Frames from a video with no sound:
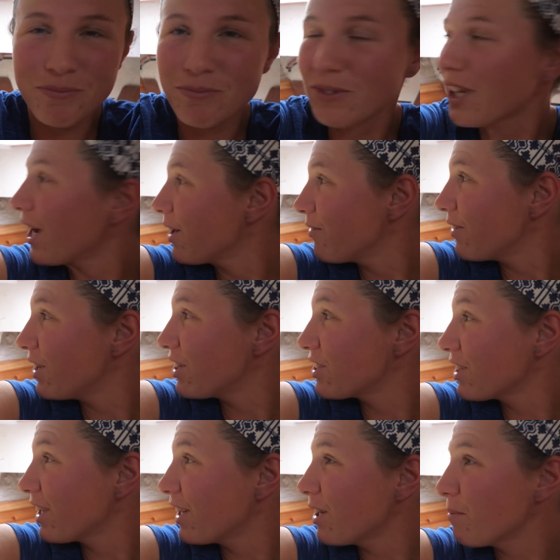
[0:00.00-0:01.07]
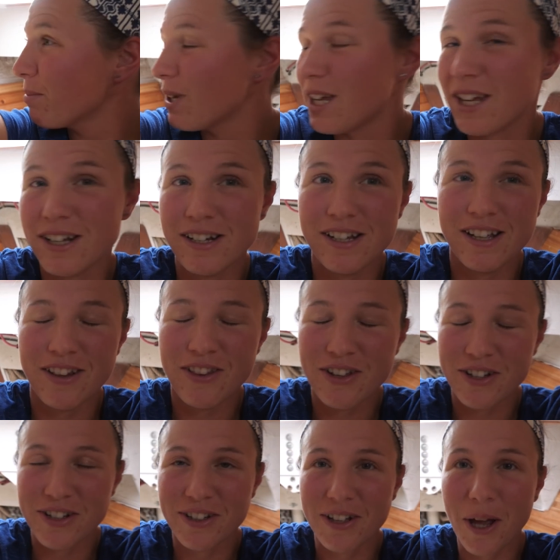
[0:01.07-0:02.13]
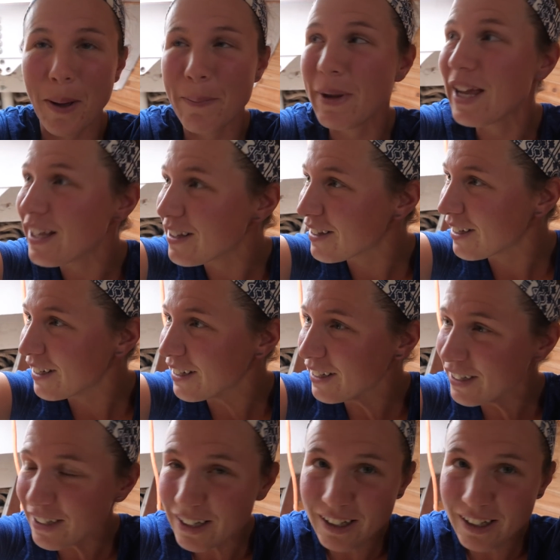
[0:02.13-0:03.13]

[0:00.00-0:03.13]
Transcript: Ty finished that up and it looks amazing.